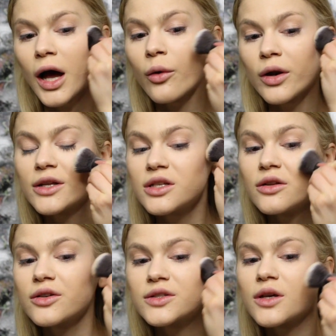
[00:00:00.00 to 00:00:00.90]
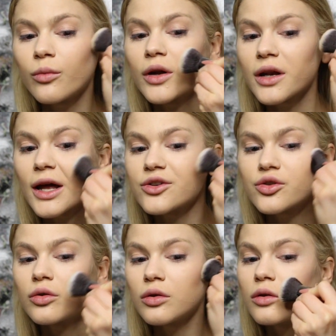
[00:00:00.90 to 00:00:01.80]
I want it to look somewhat
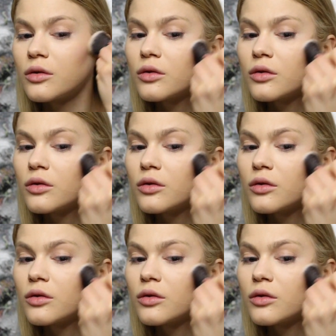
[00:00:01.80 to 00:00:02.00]
natural.